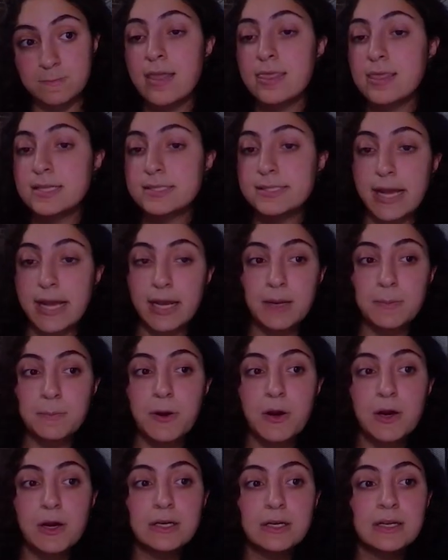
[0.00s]
The second
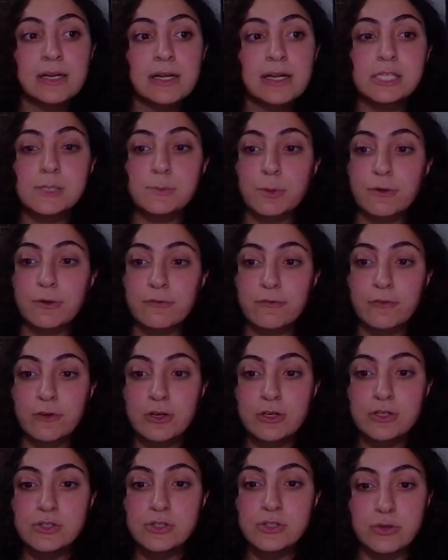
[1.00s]
part is
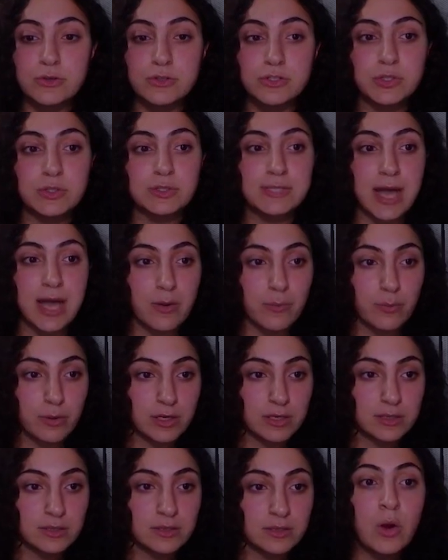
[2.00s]
preferred social network.